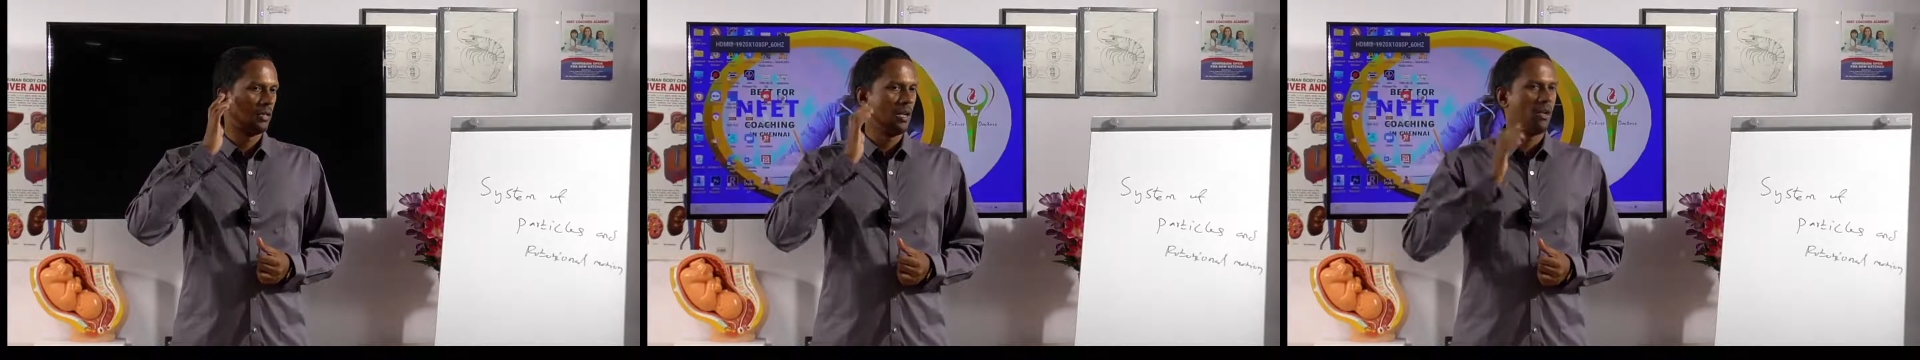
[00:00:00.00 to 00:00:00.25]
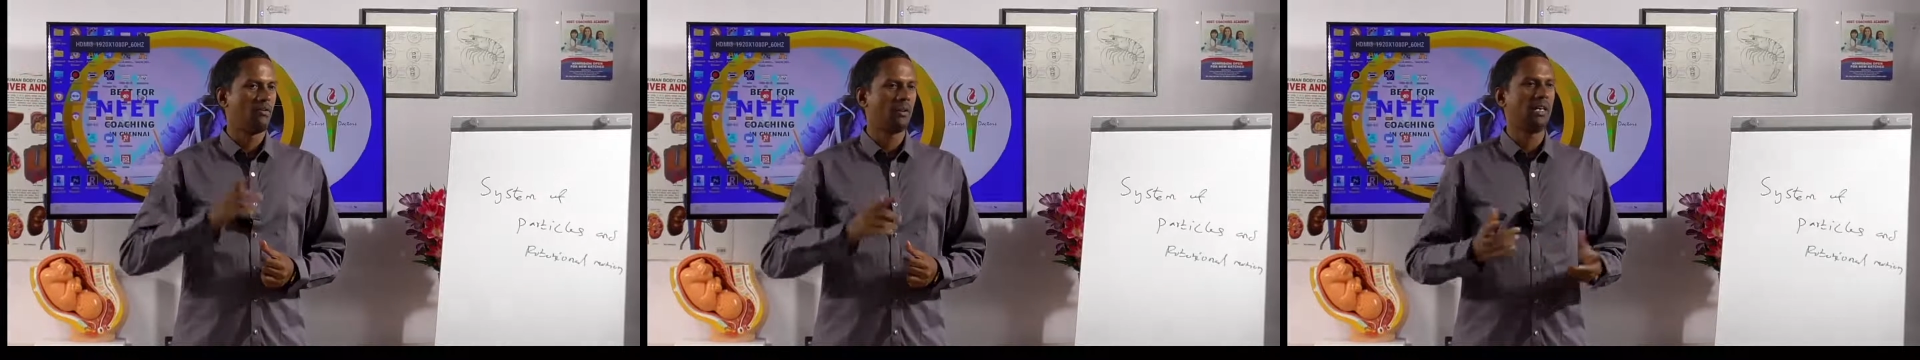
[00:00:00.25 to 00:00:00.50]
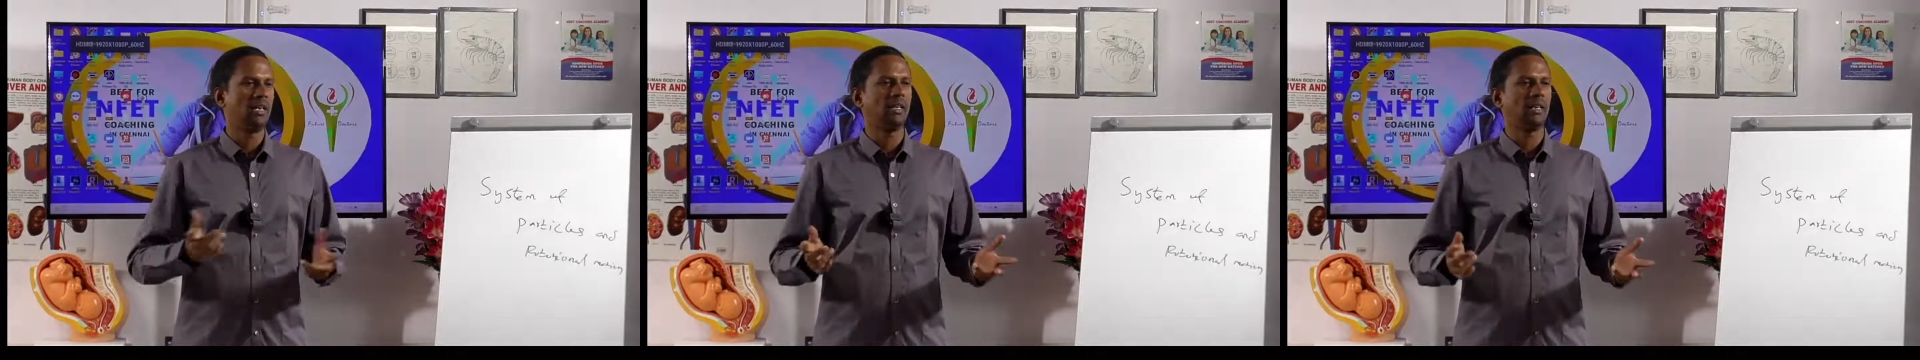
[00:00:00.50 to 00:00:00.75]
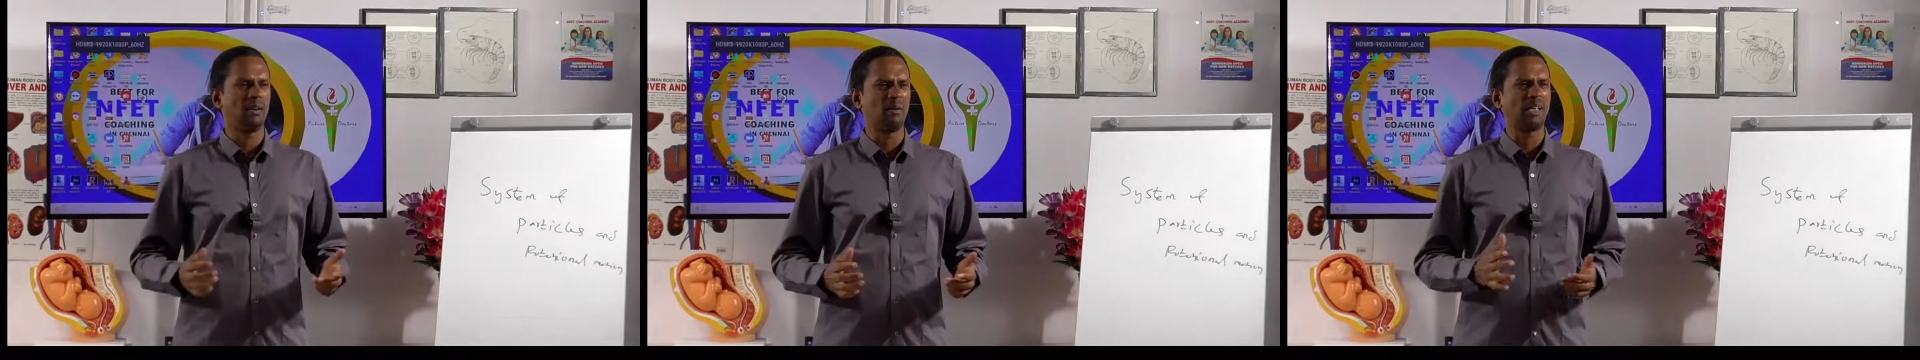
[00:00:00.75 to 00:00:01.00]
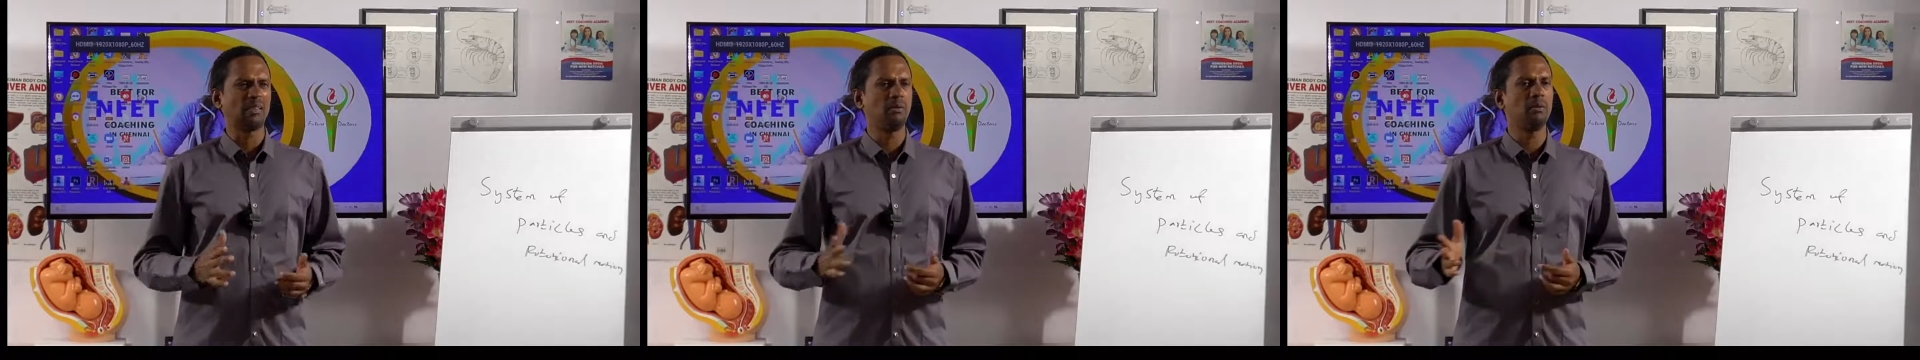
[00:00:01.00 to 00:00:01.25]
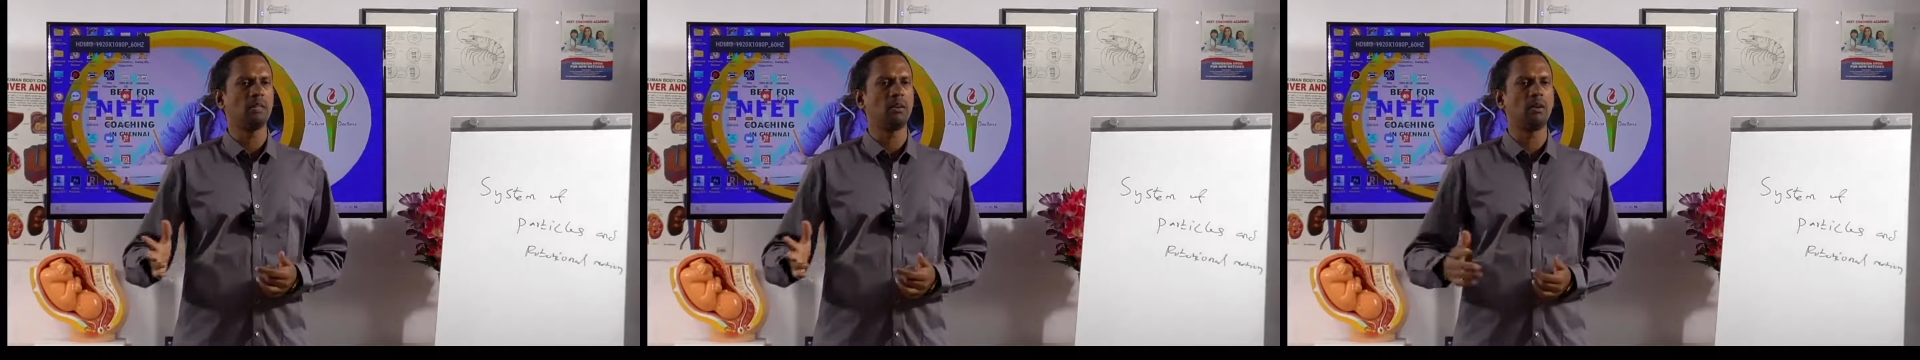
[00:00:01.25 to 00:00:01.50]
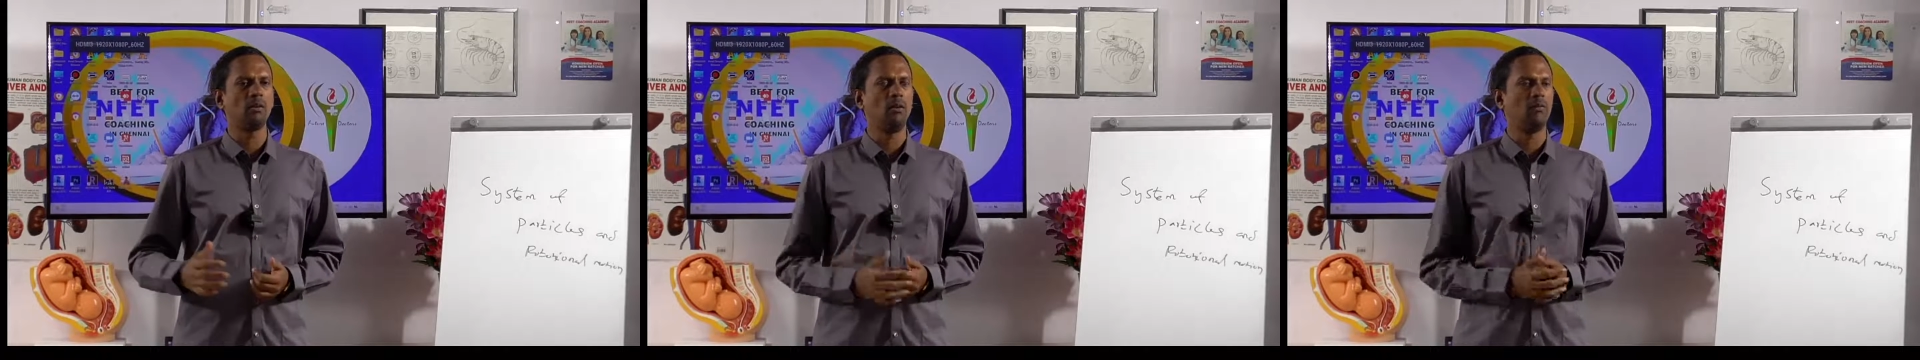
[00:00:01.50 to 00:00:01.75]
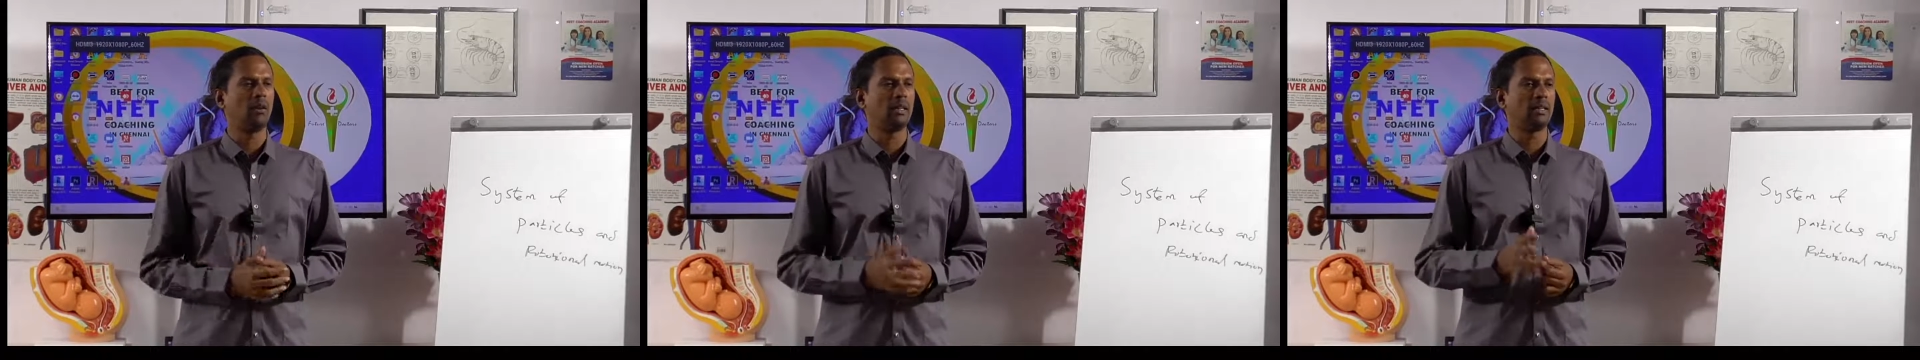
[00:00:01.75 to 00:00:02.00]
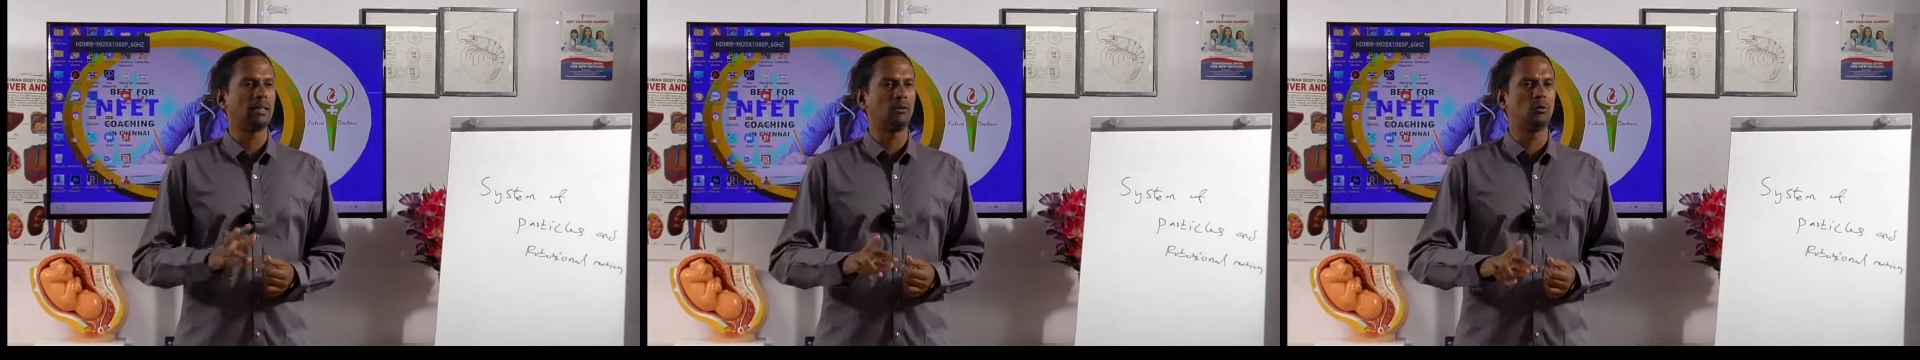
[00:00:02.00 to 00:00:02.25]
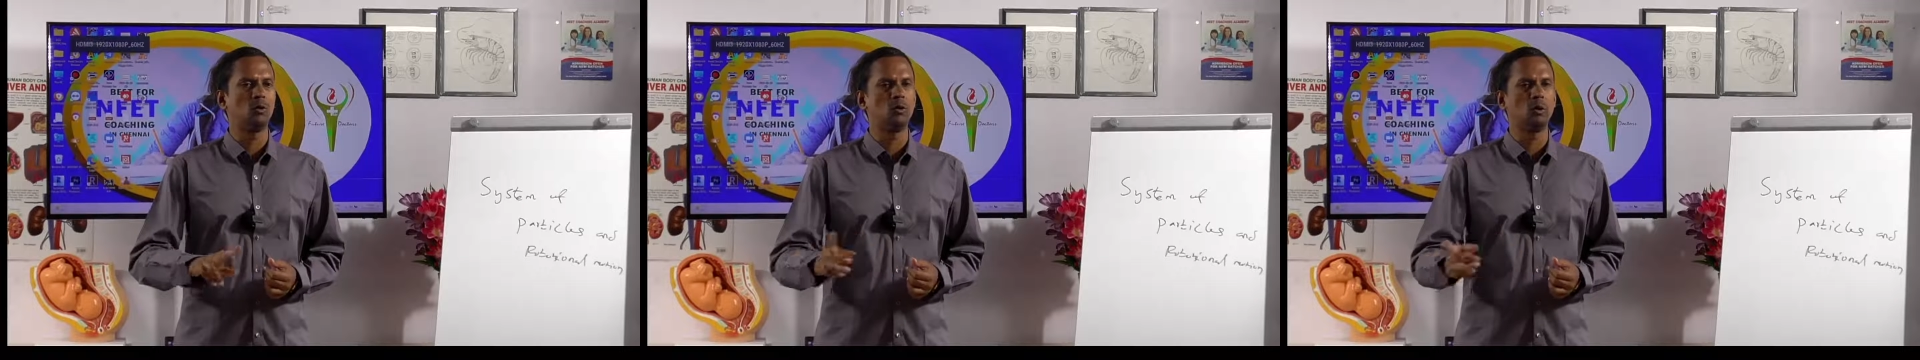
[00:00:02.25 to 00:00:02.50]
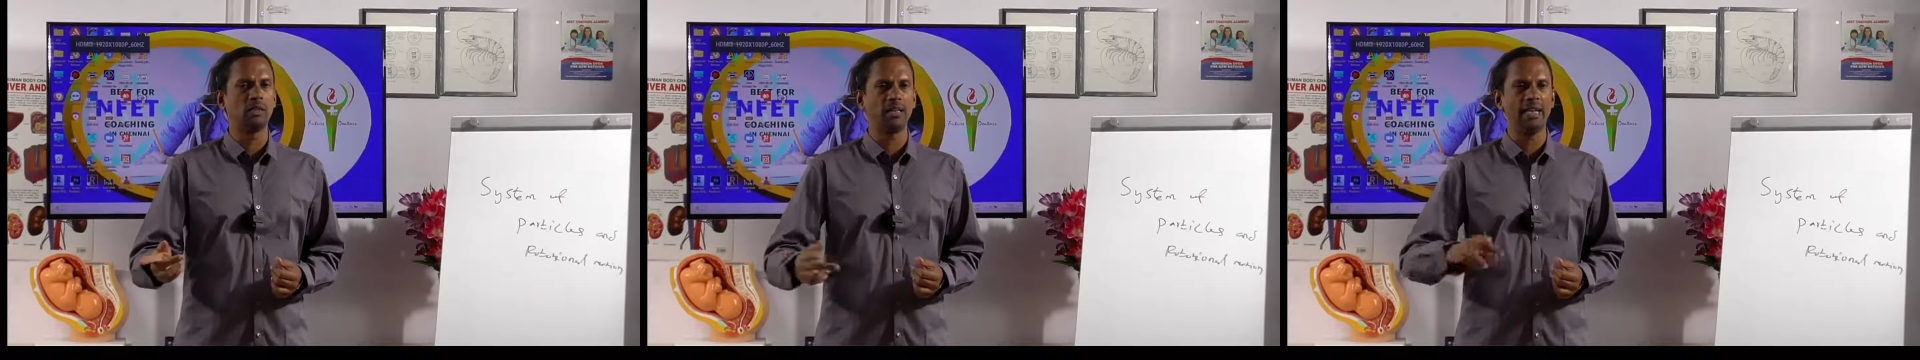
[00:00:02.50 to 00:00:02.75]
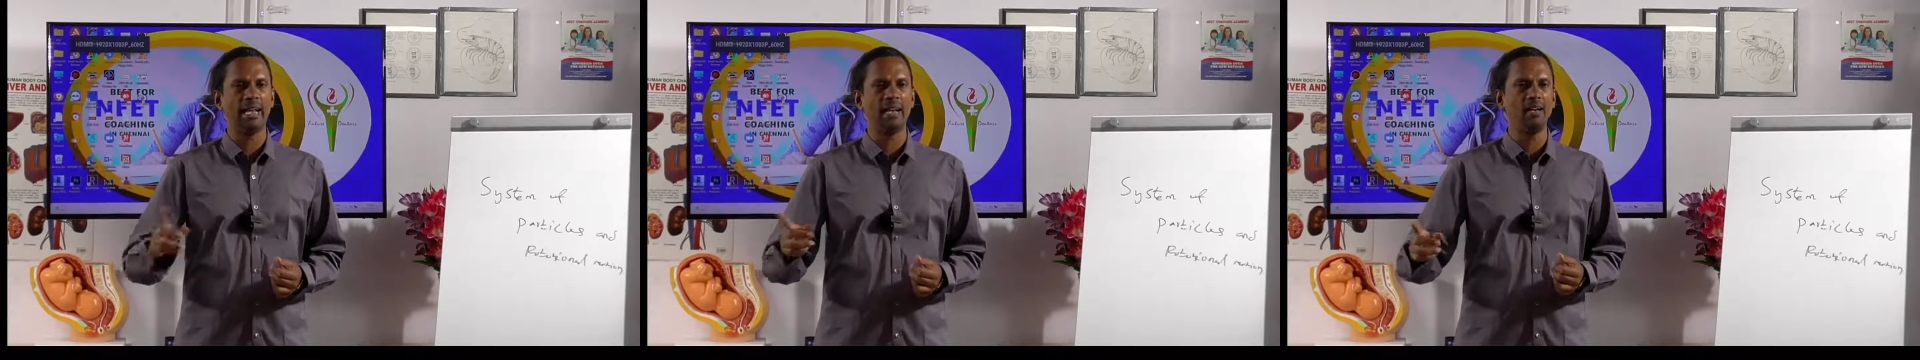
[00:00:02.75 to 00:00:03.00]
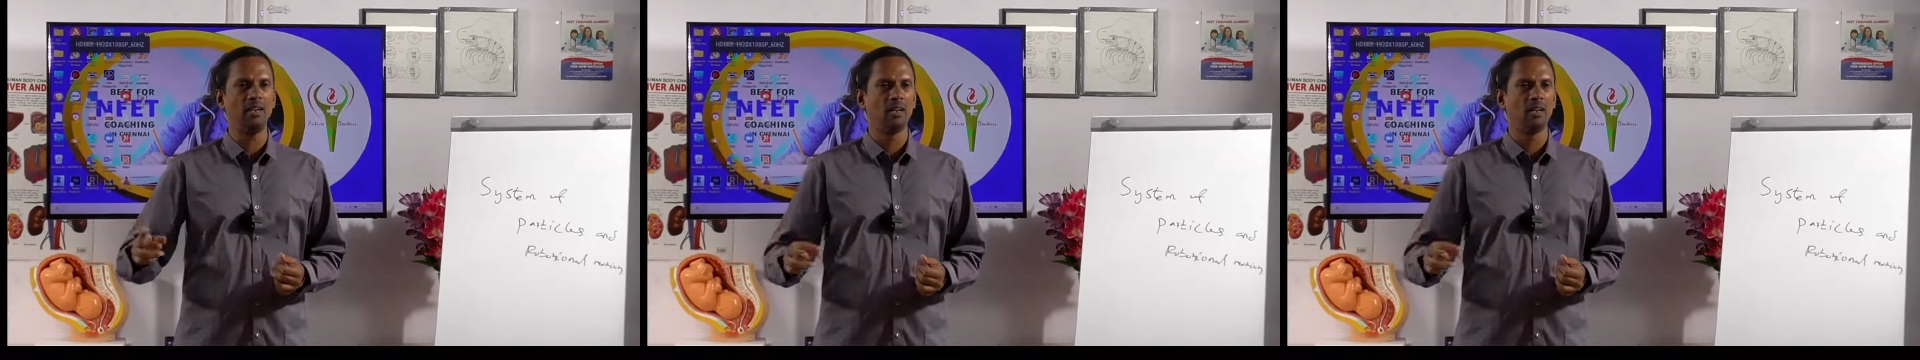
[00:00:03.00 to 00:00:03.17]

5 year maximum they will go for 2, 3 and